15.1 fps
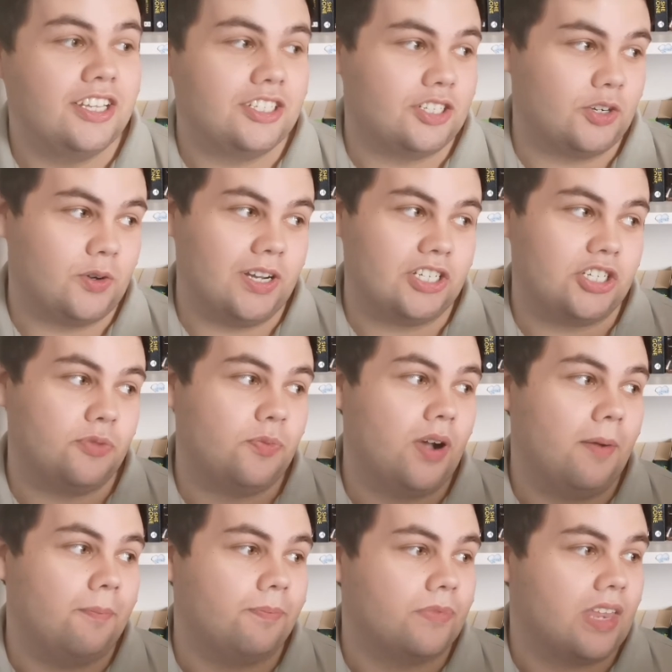So question
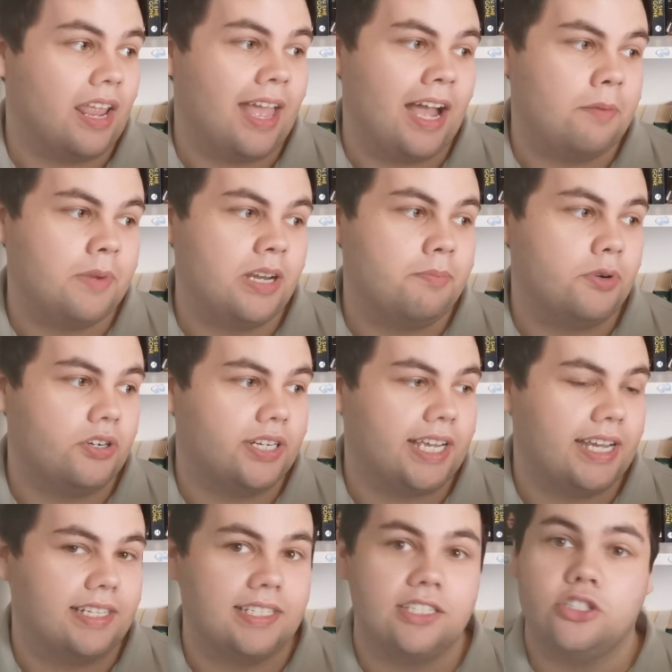one, how many
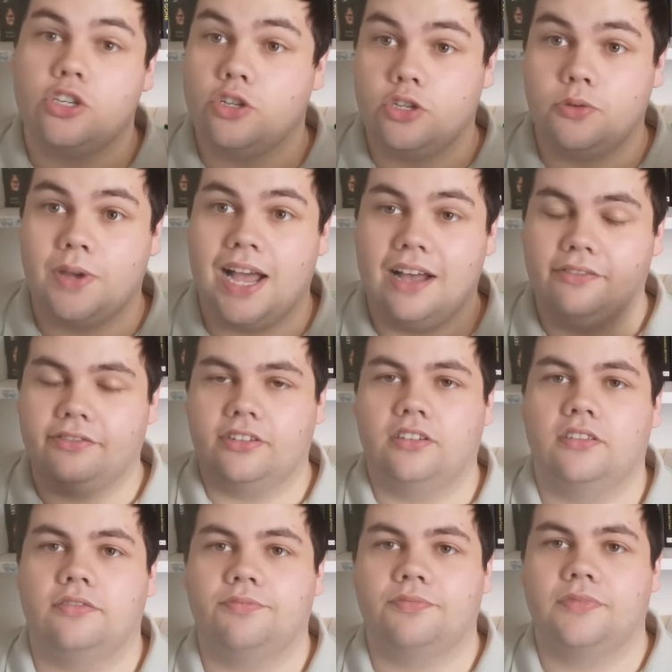bookcases do you have?
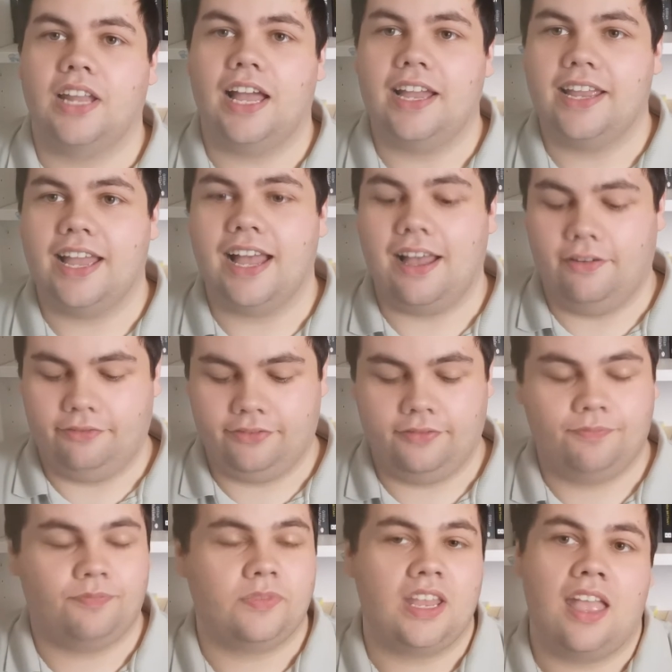I have
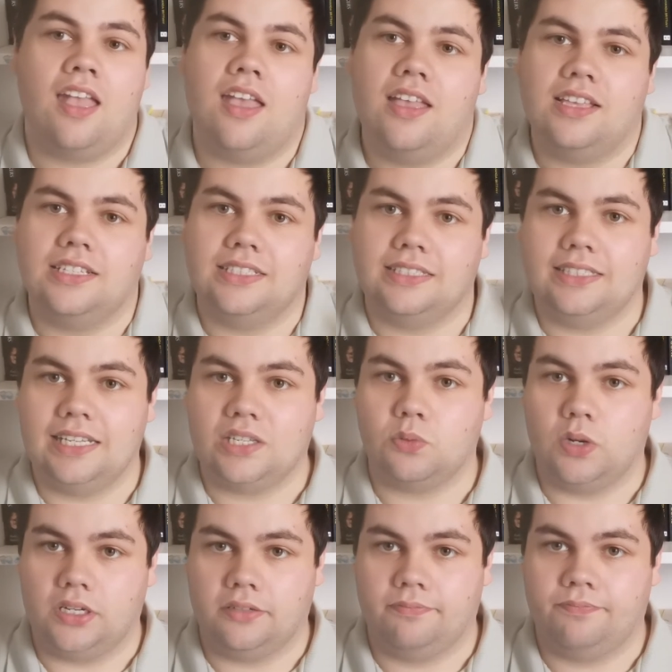this
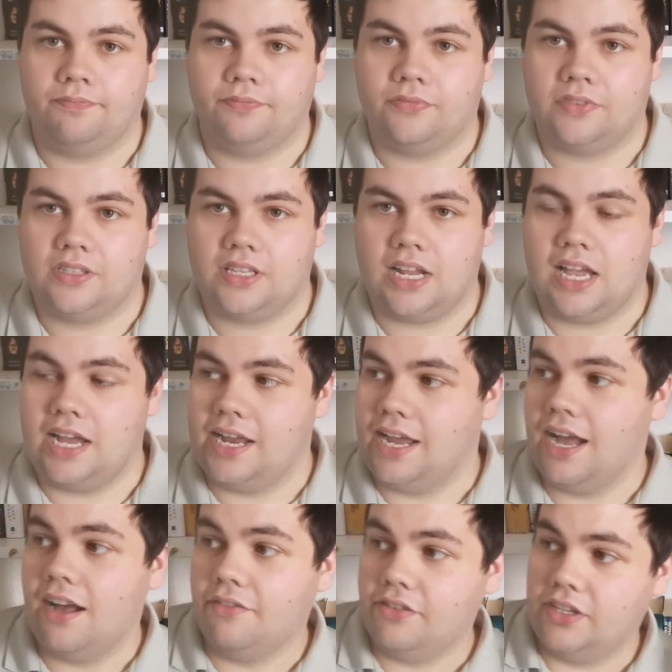one I
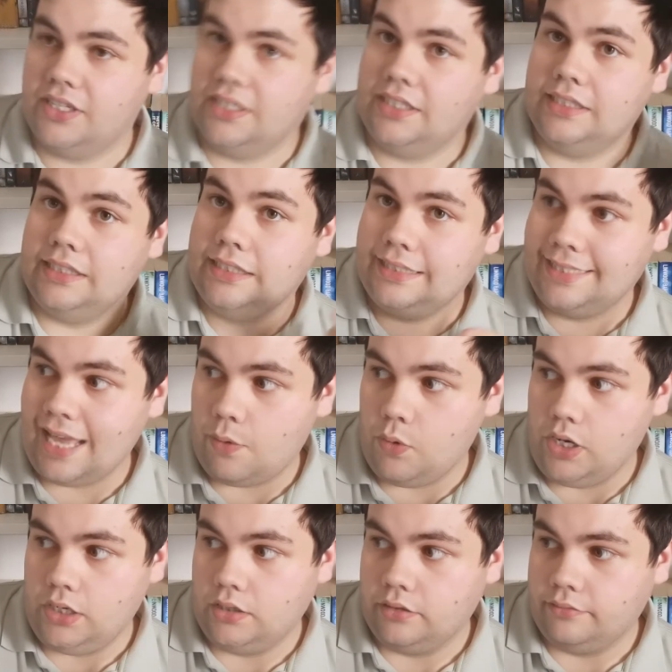have that
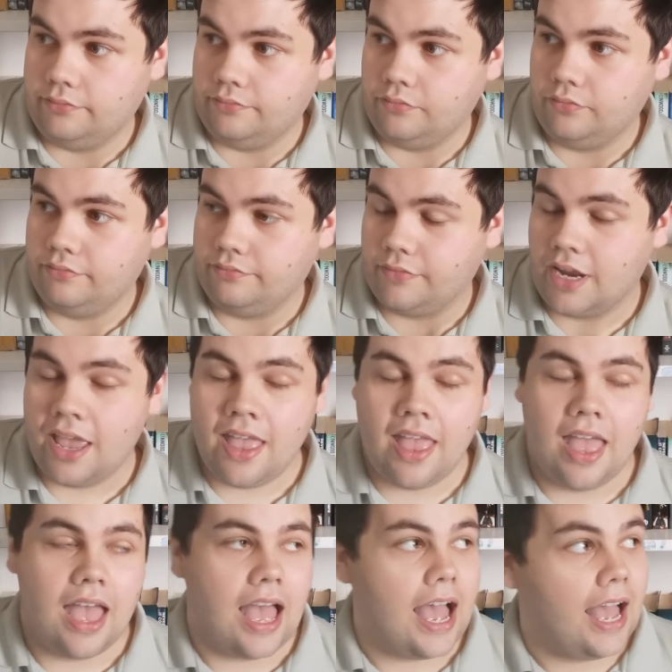one.
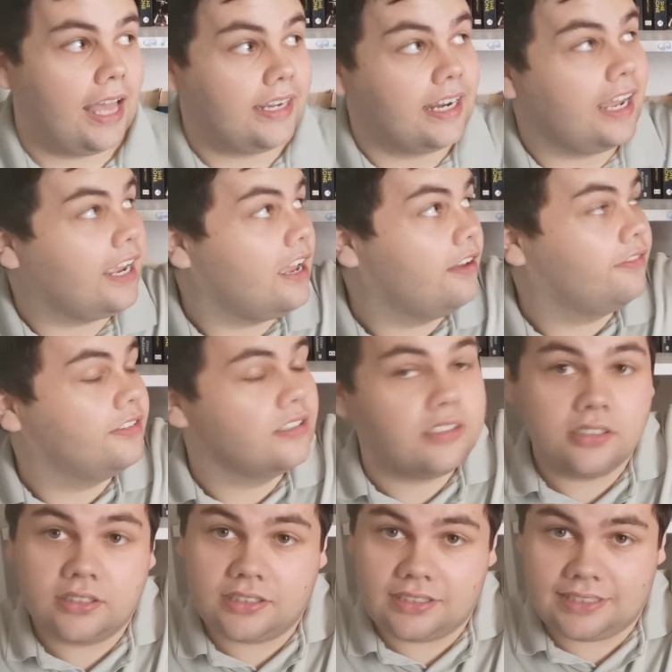And I have
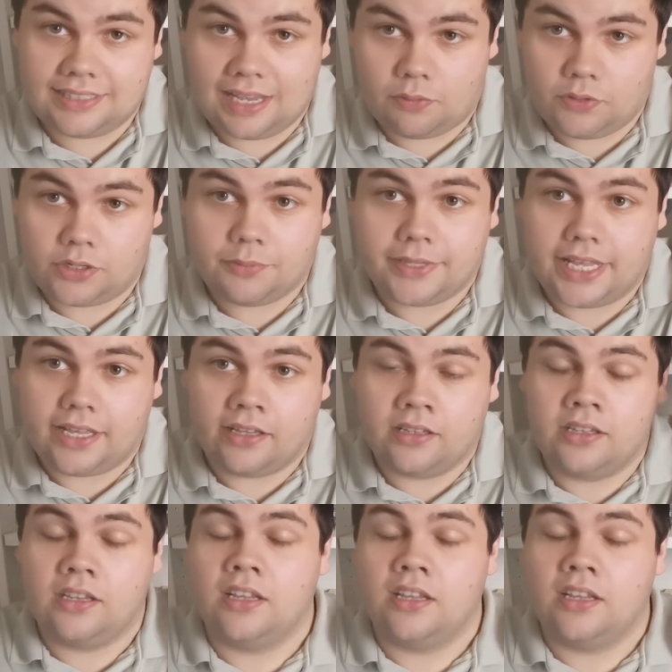that one up there.